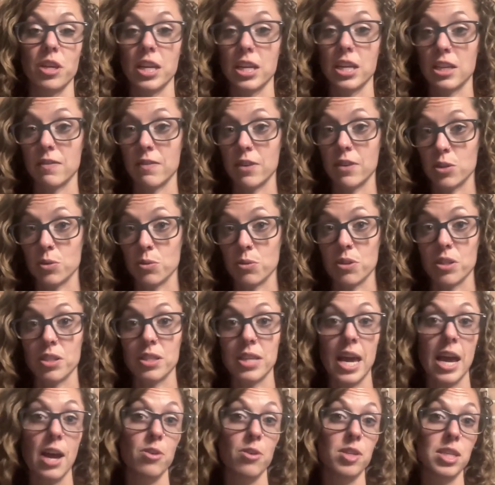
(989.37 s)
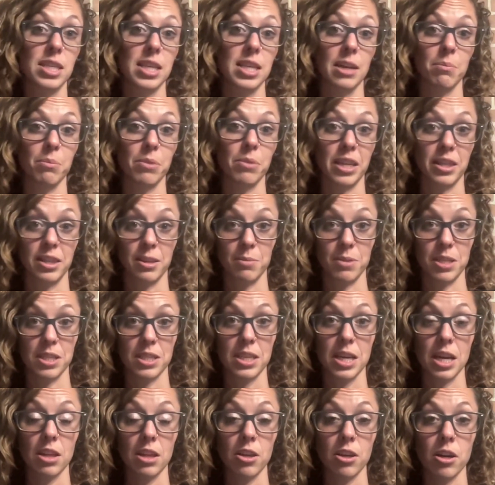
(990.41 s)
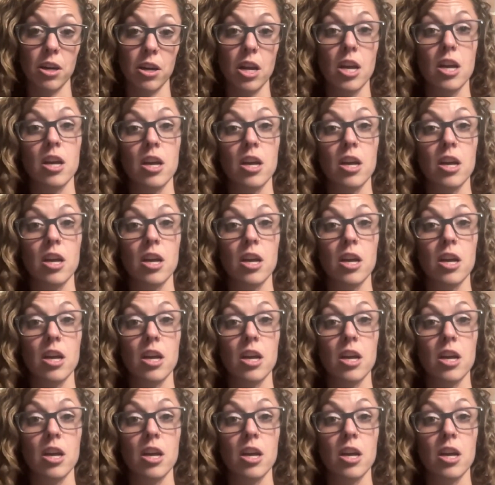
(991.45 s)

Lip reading: individual sounds and then blend them together